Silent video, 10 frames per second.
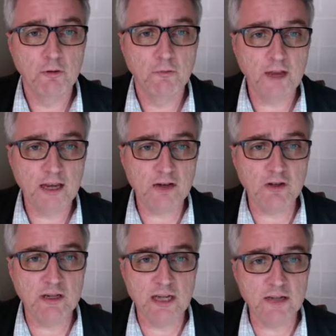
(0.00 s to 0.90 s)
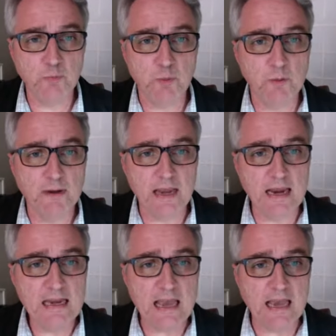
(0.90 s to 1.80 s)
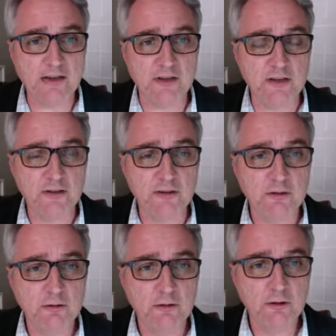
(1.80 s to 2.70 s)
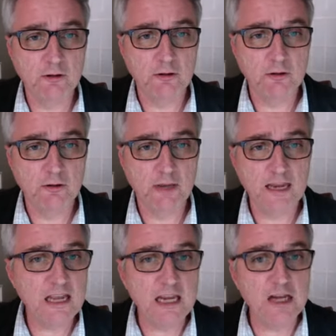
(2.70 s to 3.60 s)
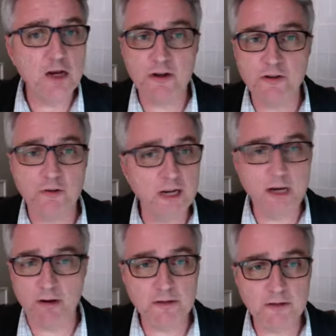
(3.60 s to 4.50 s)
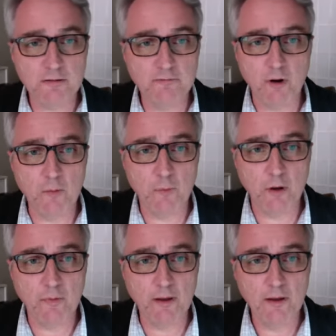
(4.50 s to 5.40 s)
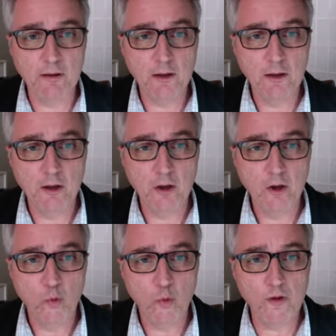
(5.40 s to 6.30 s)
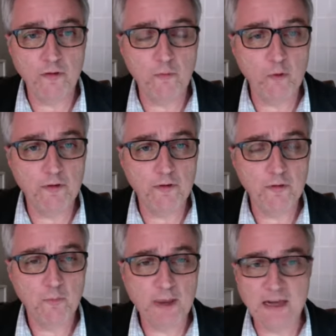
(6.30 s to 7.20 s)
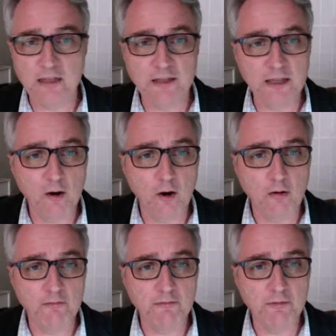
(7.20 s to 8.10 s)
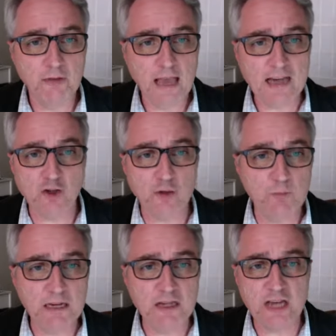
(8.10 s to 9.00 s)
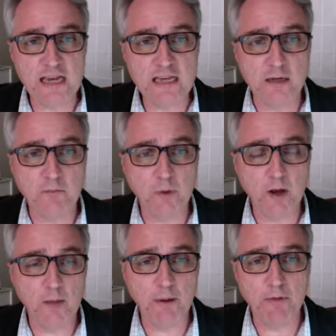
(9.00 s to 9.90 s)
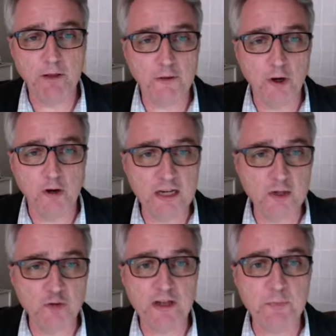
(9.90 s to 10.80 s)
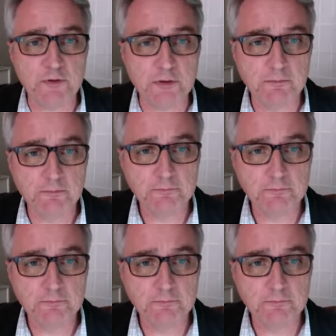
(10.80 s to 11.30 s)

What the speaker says: that actually doesn't permit any access, any ingress or egress from the property with penalty of action being taken by a public authority in trespass.